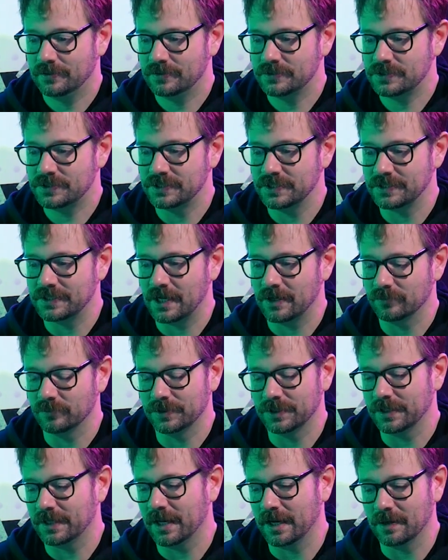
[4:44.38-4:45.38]
sit down
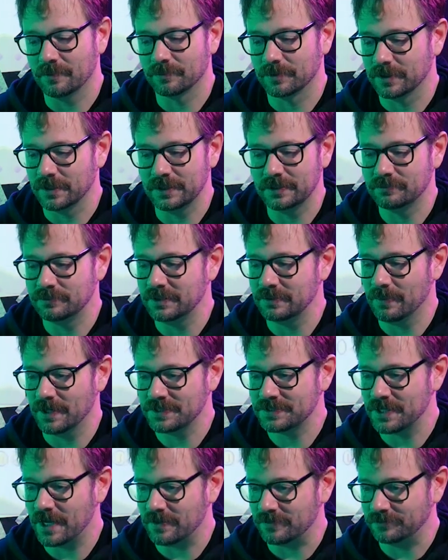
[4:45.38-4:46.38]
with a camera and be
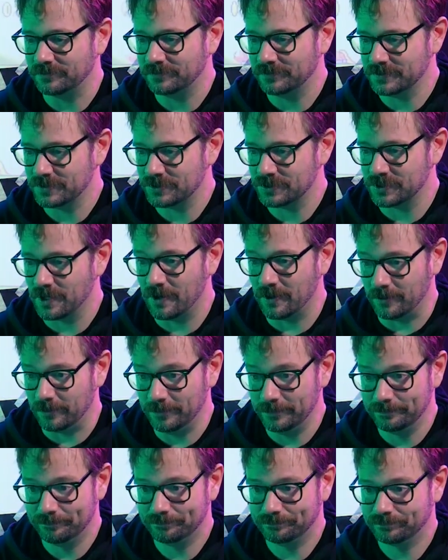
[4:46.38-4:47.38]
myself.
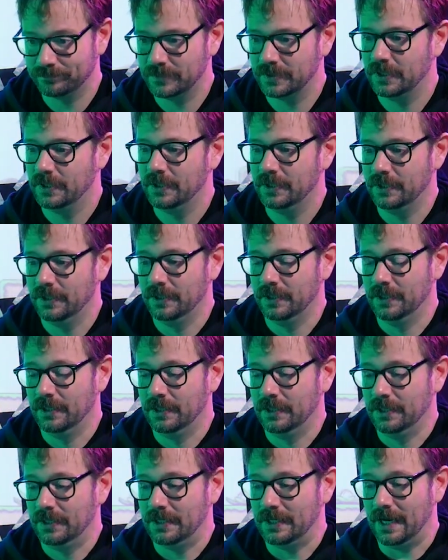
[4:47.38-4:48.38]
So,
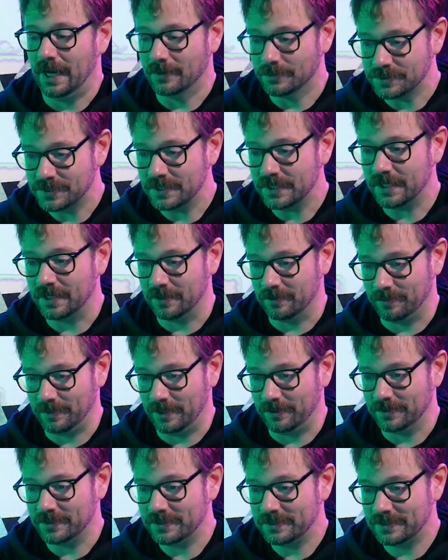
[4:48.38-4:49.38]
I was thinking
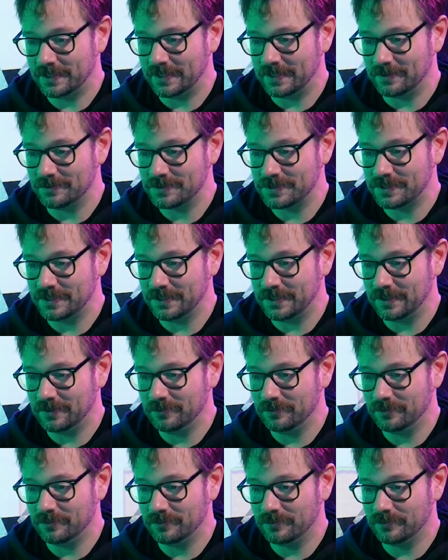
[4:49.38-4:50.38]
about it, and I was
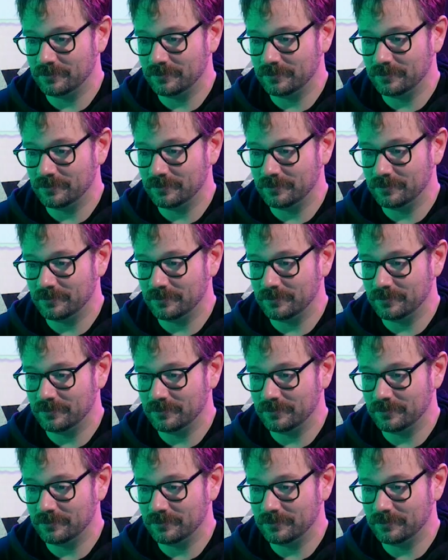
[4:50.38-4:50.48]
thinking,